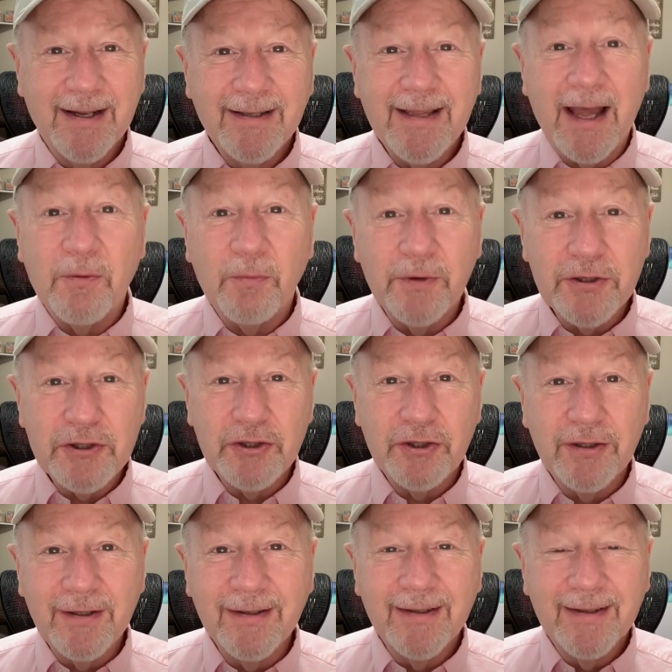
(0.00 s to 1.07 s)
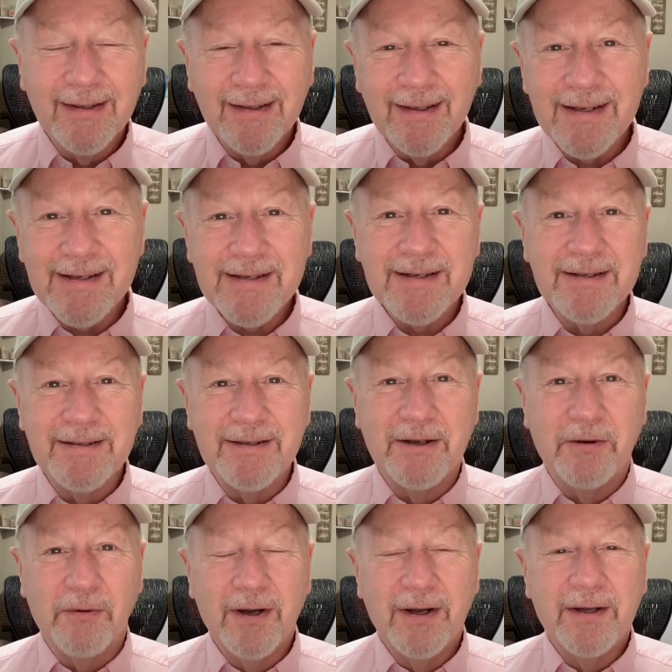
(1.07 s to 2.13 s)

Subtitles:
that we should listen to.